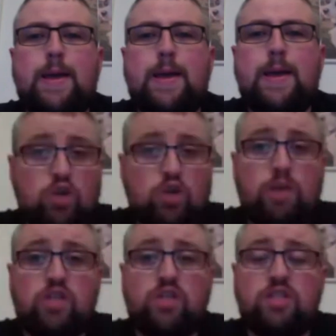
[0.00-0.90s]
He puts some
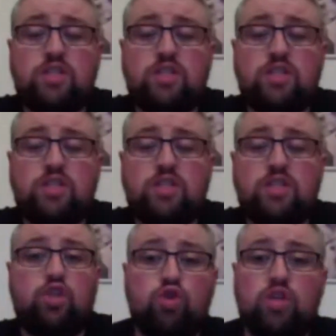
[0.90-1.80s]
nice combinations
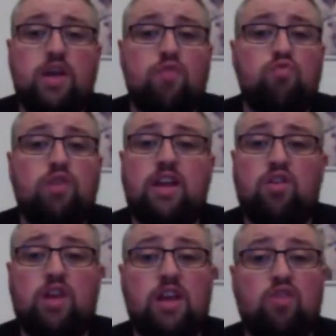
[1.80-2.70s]
together. He's
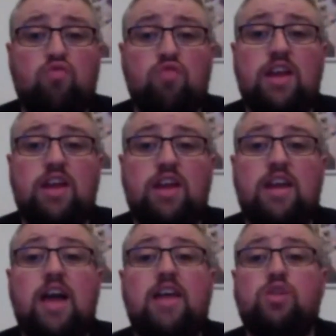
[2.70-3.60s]
usually a really kind of
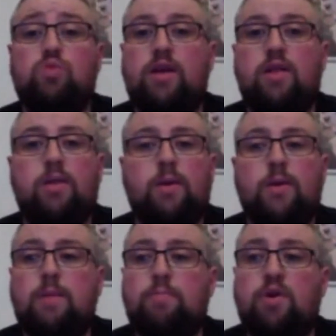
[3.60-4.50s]
gritty guy as
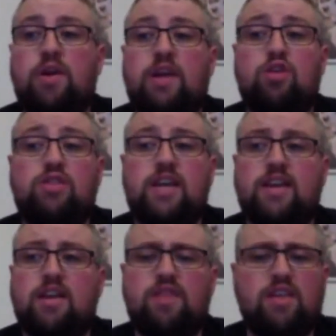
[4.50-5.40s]
well, but he
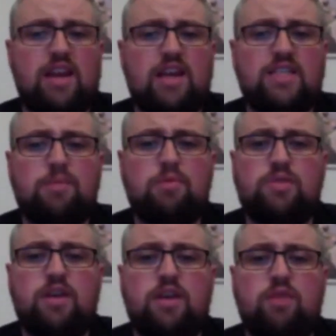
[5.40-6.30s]
got taken out. I think the last
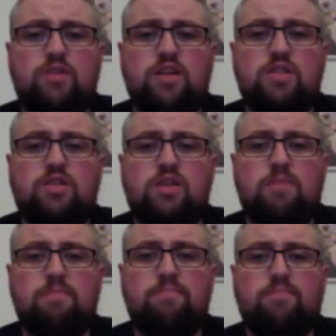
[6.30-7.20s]
time he was down here was against